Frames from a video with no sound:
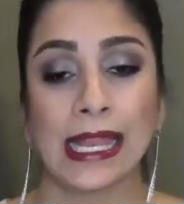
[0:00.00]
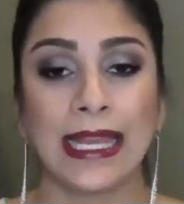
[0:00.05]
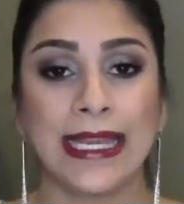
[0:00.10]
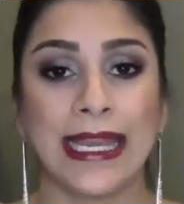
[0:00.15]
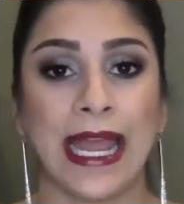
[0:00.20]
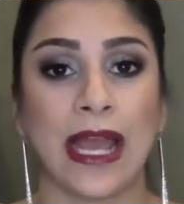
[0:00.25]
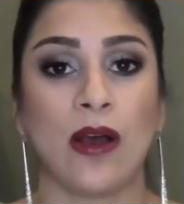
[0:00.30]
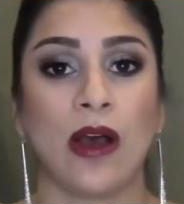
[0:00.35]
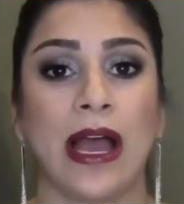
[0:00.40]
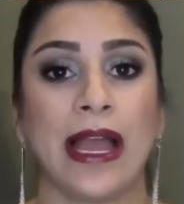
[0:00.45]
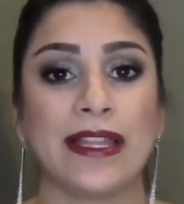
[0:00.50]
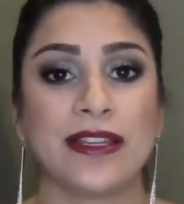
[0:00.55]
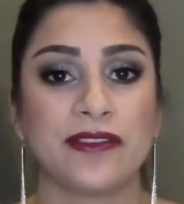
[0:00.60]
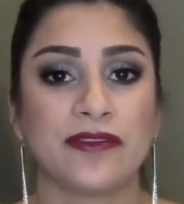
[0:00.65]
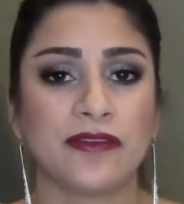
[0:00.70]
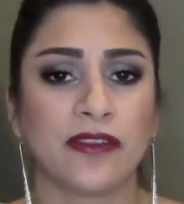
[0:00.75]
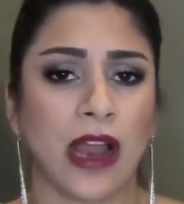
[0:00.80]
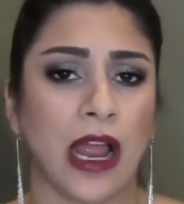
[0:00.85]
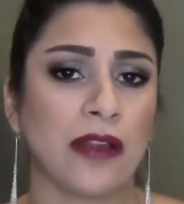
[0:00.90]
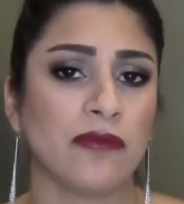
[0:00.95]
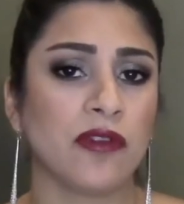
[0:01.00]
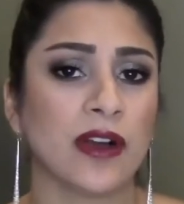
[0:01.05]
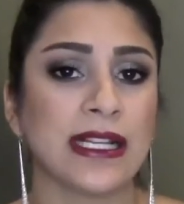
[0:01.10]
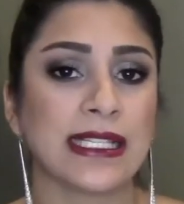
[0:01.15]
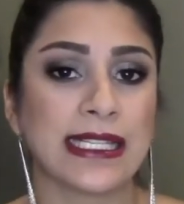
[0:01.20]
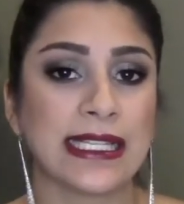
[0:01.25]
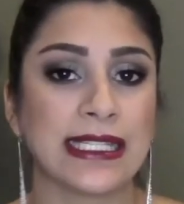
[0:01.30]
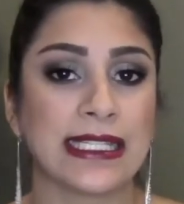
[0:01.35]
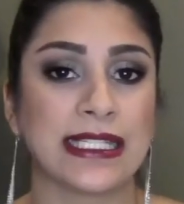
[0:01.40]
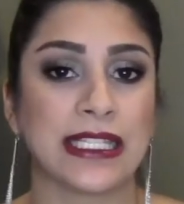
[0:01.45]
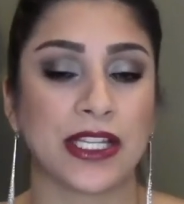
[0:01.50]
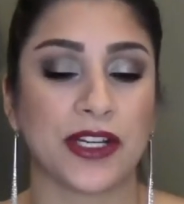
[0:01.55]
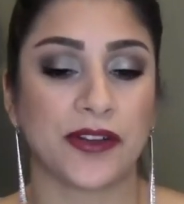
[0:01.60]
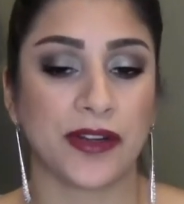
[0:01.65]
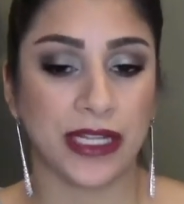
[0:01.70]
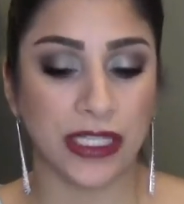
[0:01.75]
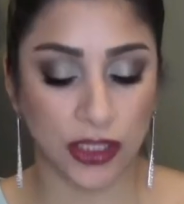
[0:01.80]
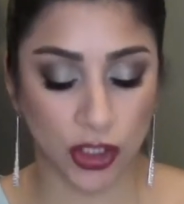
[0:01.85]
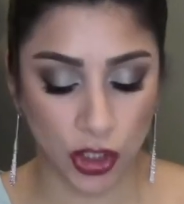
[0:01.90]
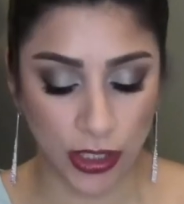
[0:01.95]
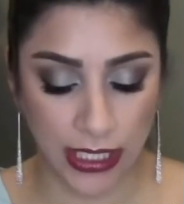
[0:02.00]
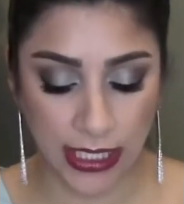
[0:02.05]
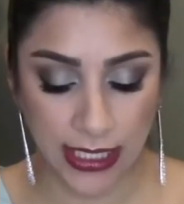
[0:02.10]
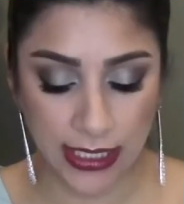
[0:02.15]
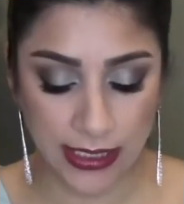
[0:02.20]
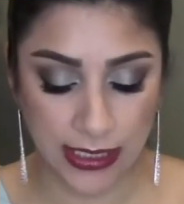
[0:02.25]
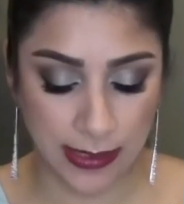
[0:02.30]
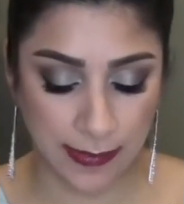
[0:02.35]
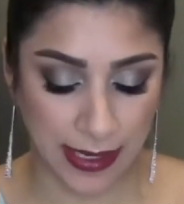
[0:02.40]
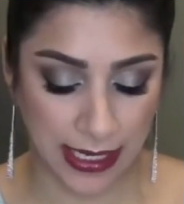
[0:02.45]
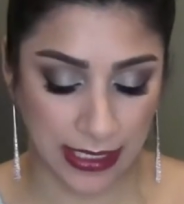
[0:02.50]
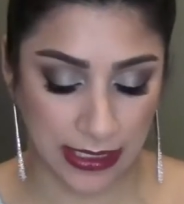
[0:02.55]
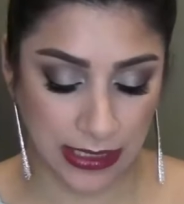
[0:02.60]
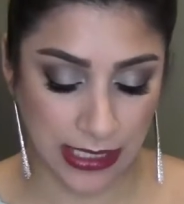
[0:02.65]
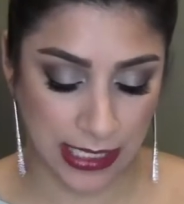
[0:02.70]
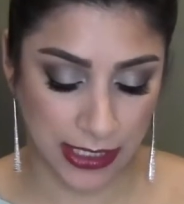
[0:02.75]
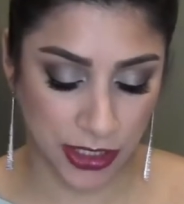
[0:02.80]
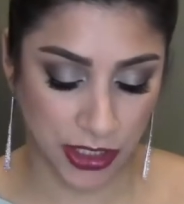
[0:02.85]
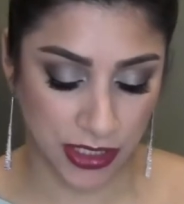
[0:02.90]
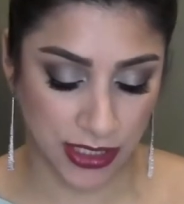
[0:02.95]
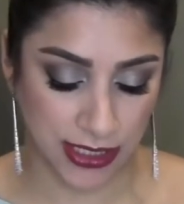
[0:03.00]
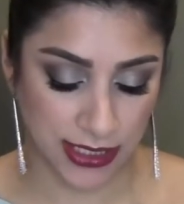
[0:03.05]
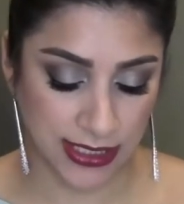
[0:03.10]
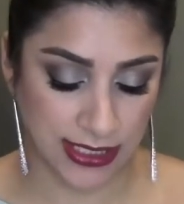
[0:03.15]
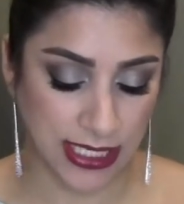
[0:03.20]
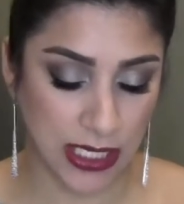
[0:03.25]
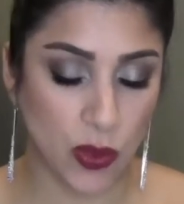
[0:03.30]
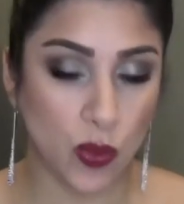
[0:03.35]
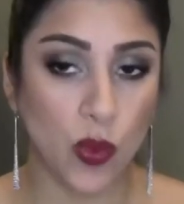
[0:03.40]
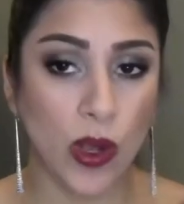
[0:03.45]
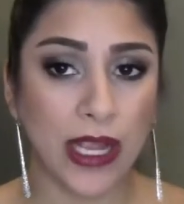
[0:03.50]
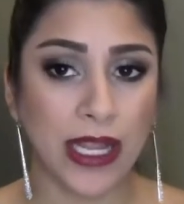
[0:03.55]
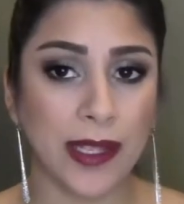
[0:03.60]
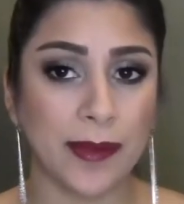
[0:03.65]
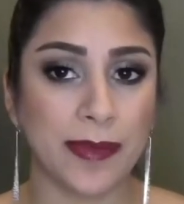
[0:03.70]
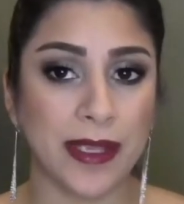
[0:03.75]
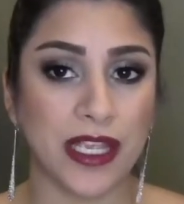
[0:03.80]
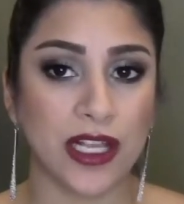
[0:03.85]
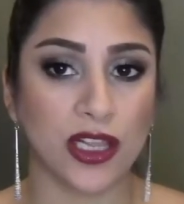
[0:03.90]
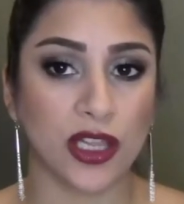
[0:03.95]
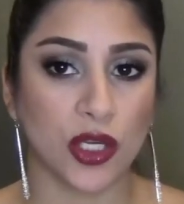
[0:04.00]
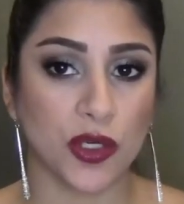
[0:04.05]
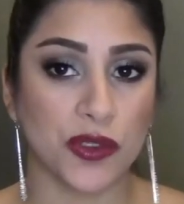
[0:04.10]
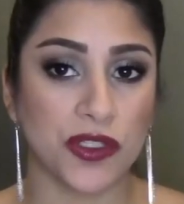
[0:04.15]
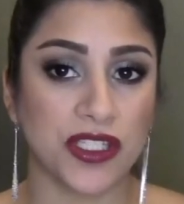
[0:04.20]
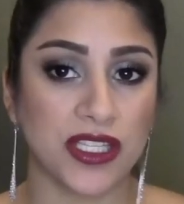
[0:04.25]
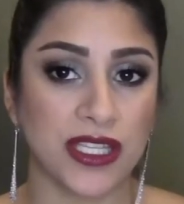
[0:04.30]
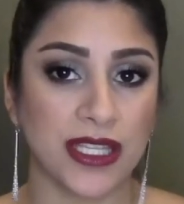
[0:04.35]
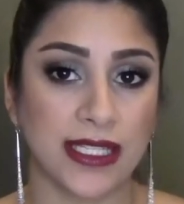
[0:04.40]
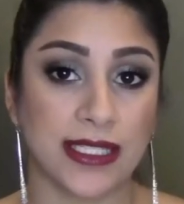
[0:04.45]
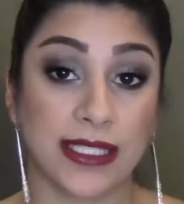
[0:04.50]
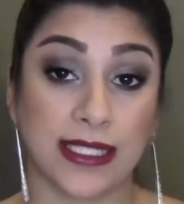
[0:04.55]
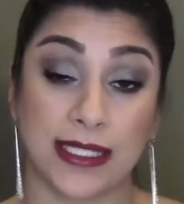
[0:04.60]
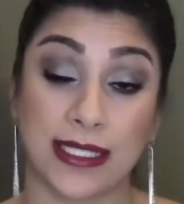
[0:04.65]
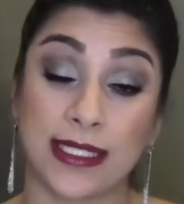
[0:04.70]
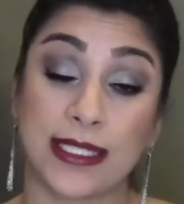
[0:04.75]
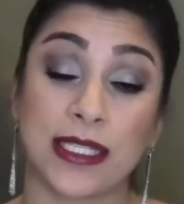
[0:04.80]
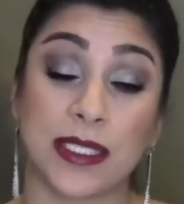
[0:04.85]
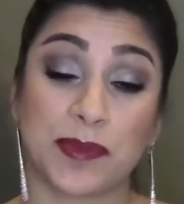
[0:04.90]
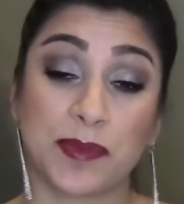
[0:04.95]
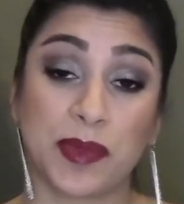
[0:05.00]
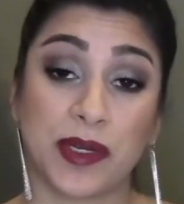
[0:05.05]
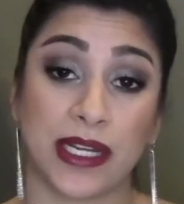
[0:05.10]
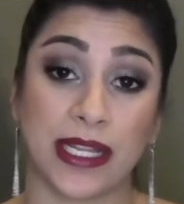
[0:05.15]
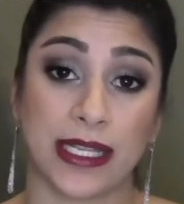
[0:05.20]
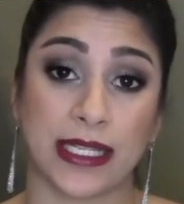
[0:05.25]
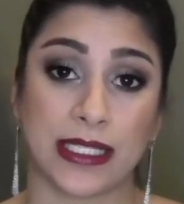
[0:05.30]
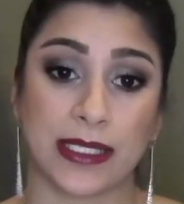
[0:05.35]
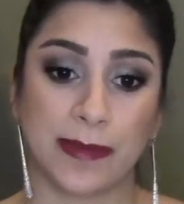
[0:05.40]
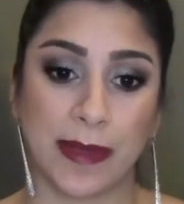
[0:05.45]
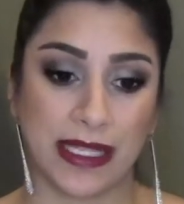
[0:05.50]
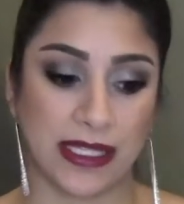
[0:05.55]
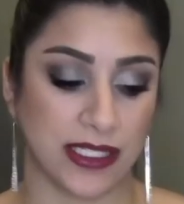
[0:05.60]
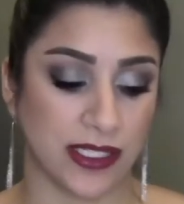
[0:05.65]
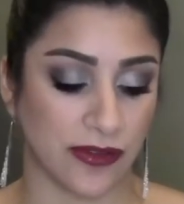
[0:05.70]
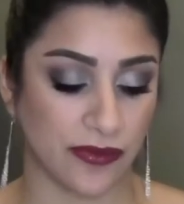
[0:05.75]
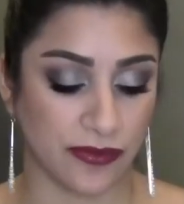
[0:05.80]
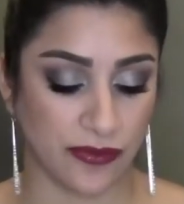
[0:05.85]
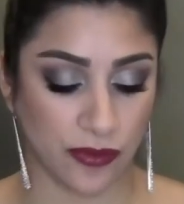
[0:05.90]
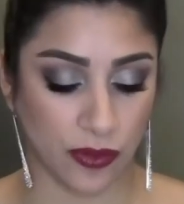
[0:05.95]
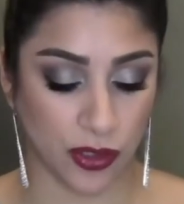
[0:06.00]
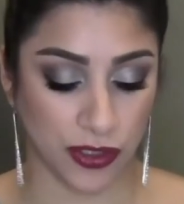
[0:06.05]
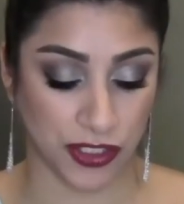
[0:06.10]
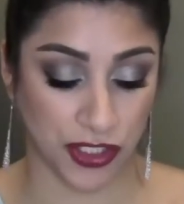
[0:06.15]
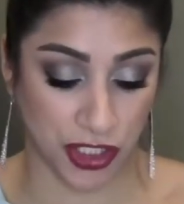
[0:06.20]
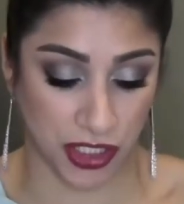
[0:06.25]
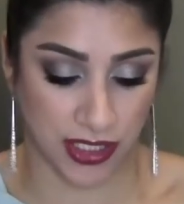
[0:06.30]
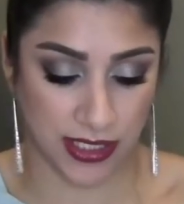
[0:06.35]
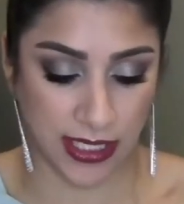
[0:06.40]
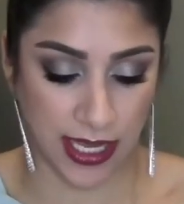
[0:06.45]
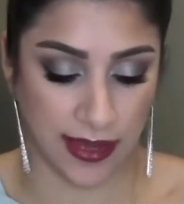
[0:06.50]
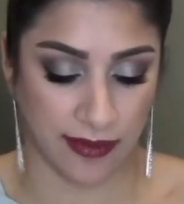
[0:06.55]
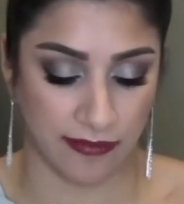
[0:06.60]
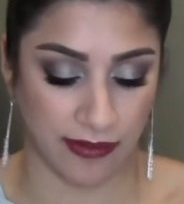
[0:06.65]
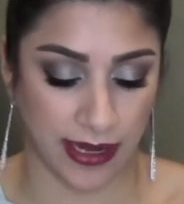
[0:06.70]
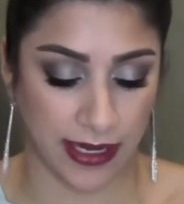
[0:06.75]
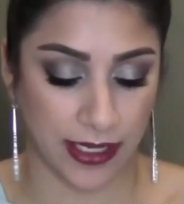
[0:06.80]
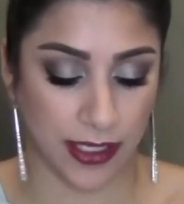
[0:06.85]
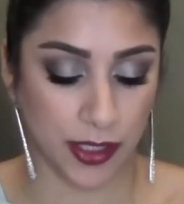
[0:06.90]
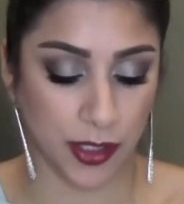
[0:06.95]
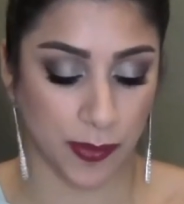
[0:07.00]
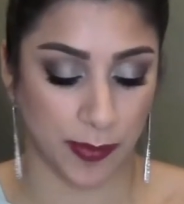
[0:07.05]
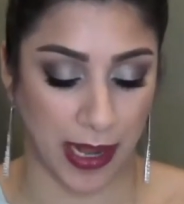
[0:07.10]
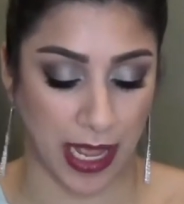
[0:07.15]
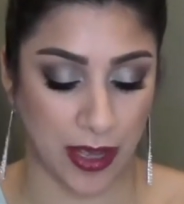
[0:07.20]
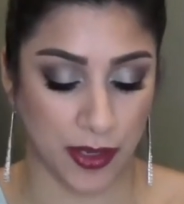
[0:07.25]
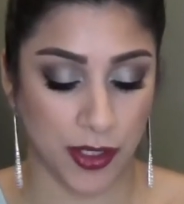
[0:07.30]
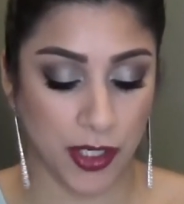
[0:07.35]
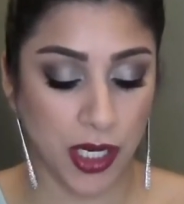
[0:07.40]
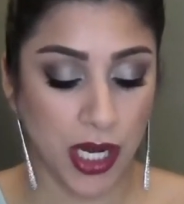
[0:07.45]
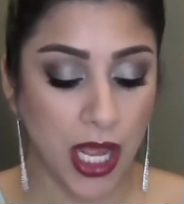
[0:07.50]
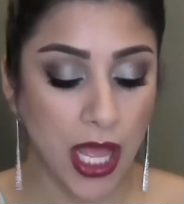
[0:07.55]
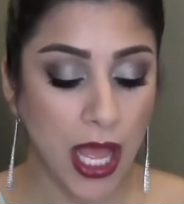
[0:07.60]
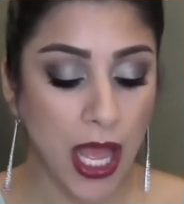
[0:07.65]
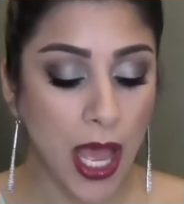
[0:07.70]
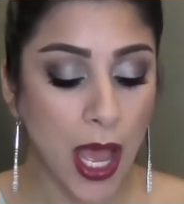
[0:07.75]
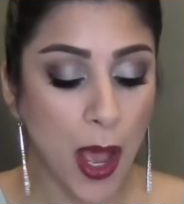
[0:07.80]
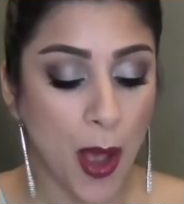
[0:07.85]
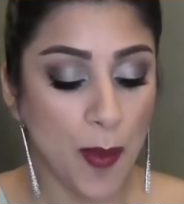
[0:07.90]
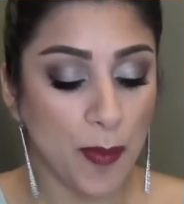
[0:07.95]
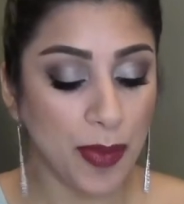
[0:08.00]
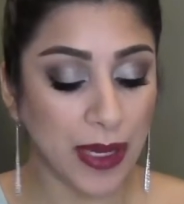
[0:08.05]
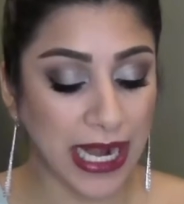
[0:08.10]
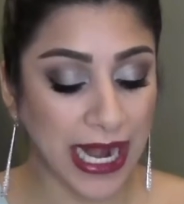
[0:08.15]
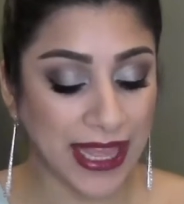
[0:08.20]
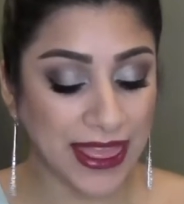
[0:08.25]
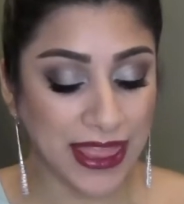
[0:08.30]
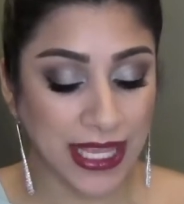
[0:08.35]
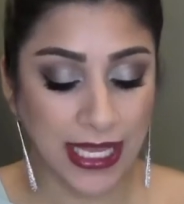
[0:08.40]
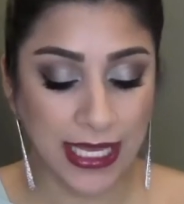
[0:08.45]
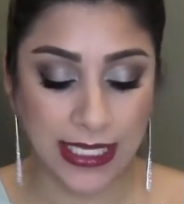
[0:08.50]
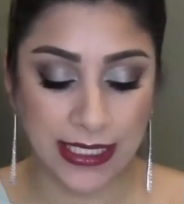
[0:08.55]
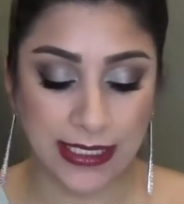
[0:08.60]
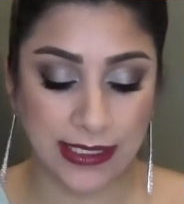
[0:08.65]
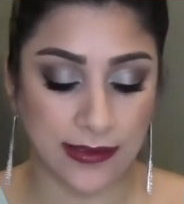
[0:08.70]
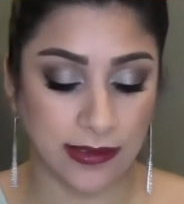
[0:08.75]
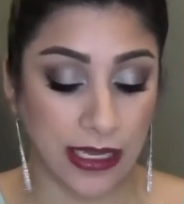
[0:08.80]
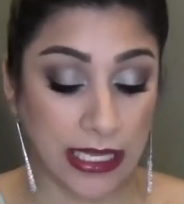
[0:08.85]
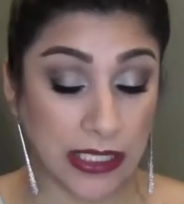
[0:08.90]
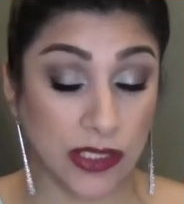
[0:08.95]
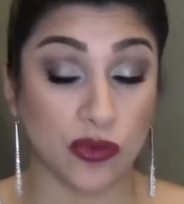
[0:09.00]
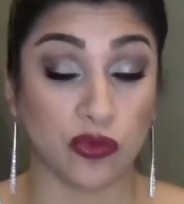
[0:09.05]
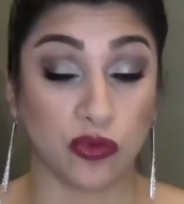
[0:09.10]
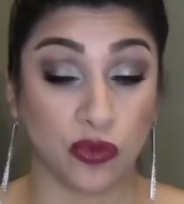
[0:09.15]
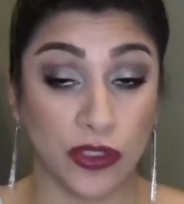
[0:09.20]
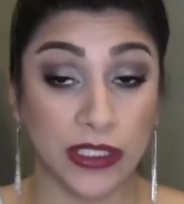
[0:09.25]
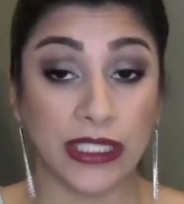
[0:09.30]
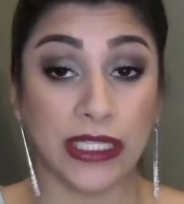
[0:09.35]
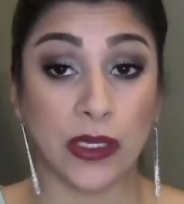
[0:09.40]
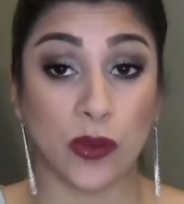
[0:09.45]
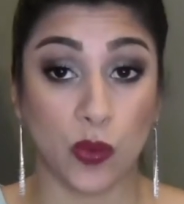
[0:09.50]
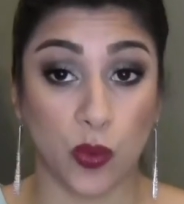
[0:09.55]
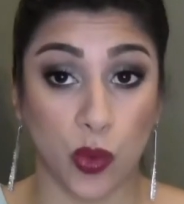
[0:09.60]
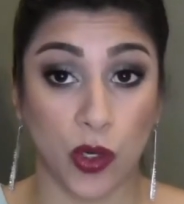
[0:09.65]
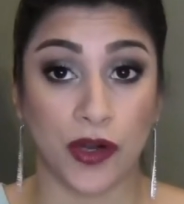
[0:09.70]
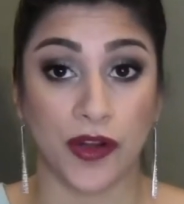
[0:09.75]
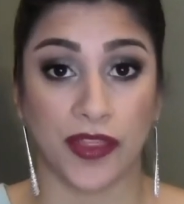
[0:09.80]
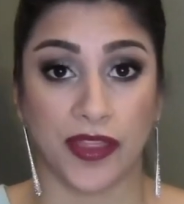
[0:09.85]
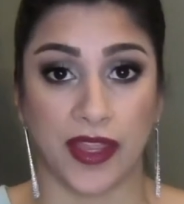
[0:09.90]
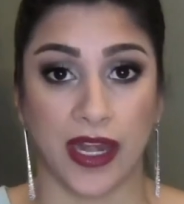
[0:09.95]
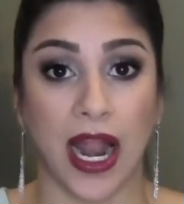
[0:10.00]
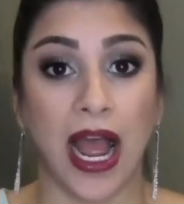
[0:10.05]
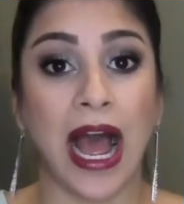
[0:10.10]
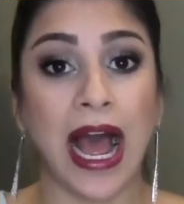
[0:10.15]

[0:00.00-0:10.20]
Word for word: Now, I, I was considering looking into my collection to see what could be close to this, because this is pretty expensive for just a regular powder, but I think it's, it's really worth it.